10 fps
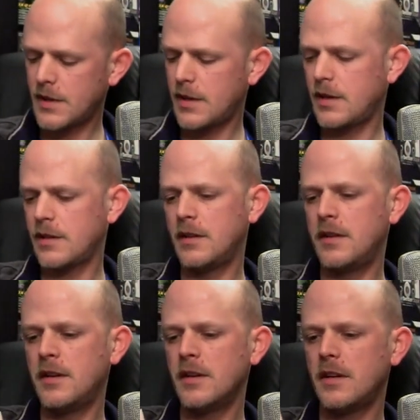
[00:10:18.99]
Then
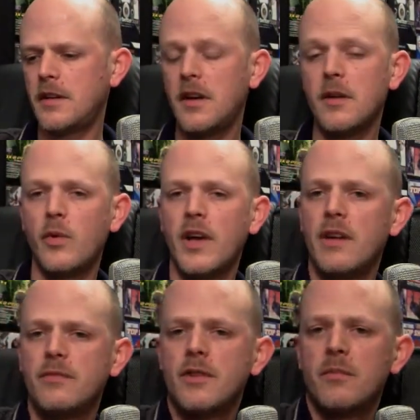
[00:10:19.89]
here, yeah, we
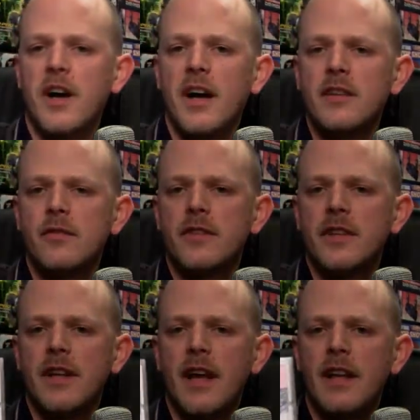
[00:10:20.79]
have some kind of
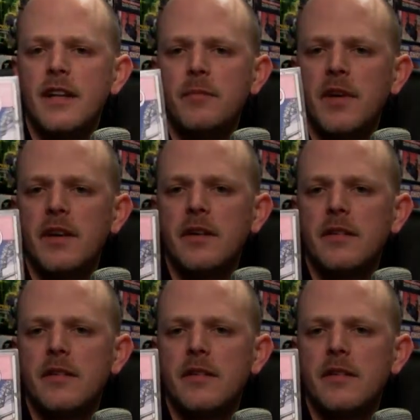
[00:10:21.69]
an anime.